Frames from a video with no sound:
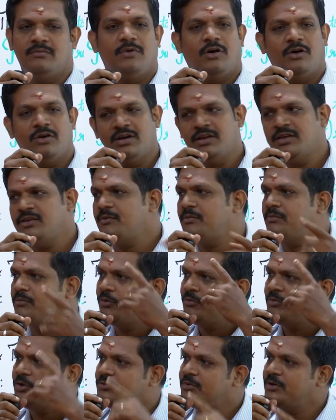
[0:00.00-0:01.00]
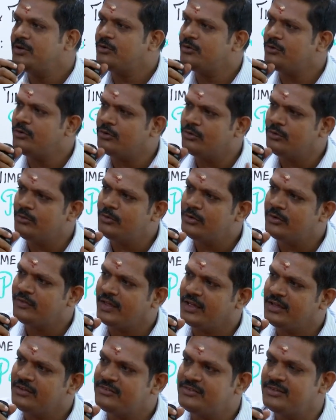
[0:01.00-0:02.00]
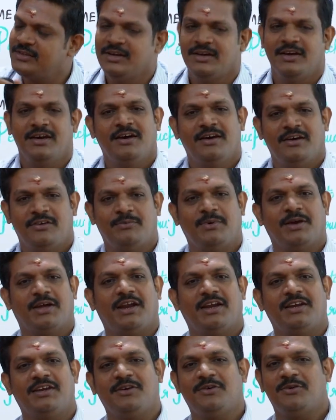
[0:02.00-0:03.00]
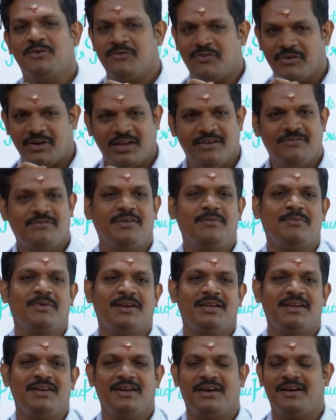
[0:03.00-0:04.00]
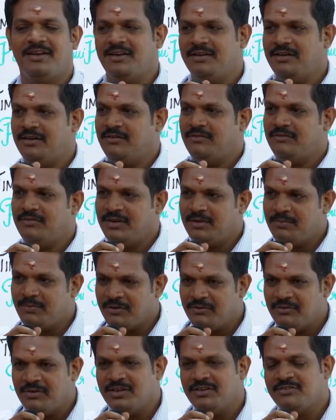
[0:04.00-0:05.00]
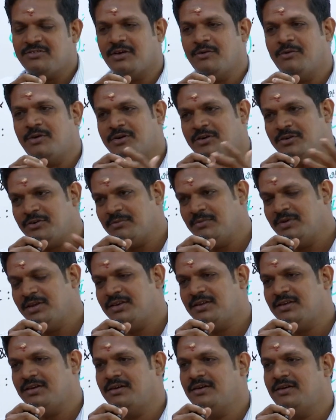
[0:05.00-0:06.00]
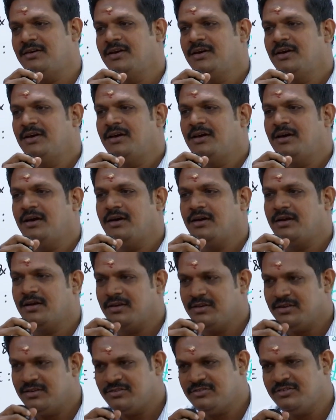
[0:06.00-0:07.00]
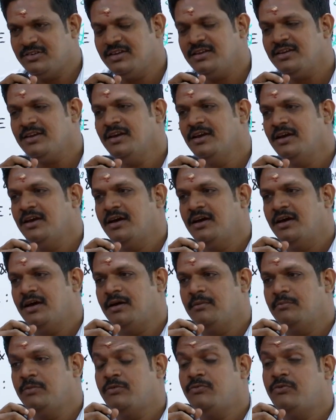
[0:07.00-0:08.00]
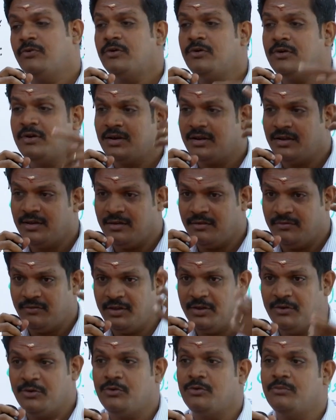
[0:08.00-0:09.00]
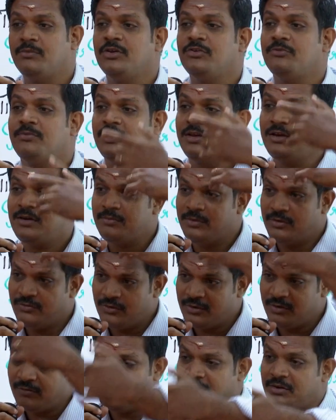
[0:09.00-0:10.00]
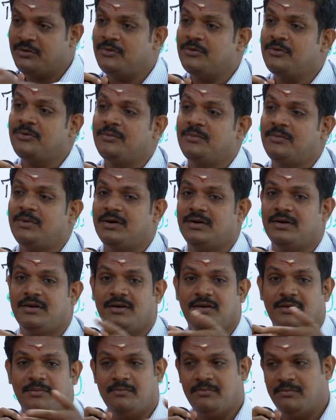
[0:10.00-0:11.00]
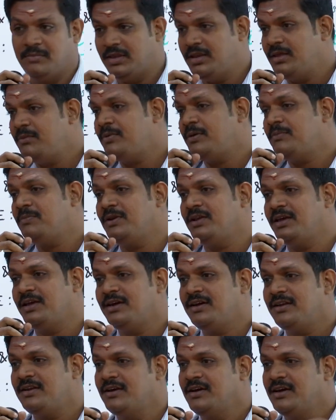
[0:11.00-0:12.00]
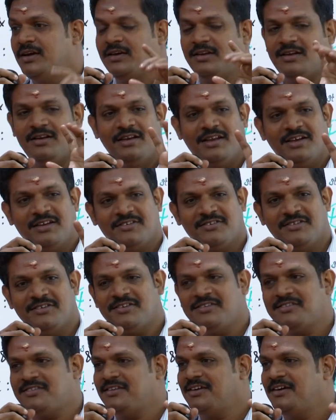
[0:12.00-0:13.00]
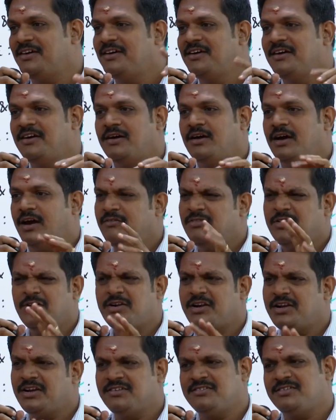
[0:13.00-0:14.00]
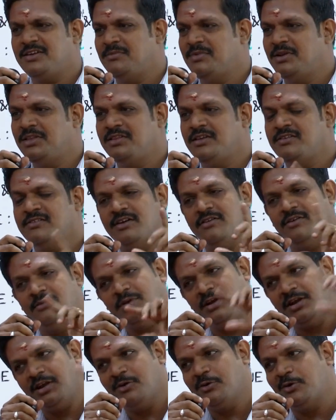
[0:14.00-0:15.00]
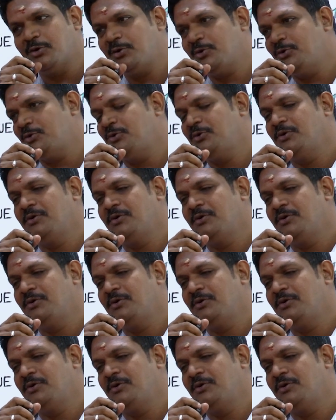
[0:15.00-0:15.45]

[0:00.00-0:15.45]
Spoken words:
already Umesh Bhai told, no more thanks. It's my gratitude for everybody and very privileged. I wanted to meet Ganesh Ji. Before we know Umesh Bhaiya, before we know many people here, lectures, I will not understand many things. I will immediately go to